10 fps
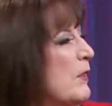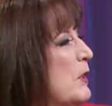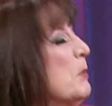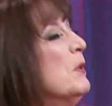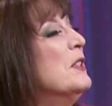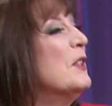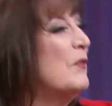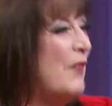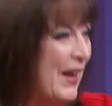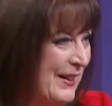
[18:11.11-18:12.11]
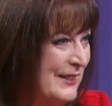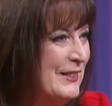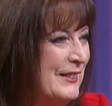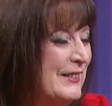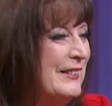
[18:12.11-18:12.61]
Timmerie's advice
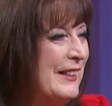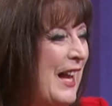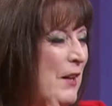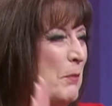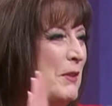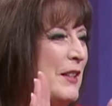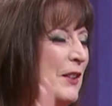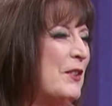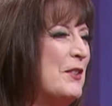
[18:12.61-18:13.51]
on how to protect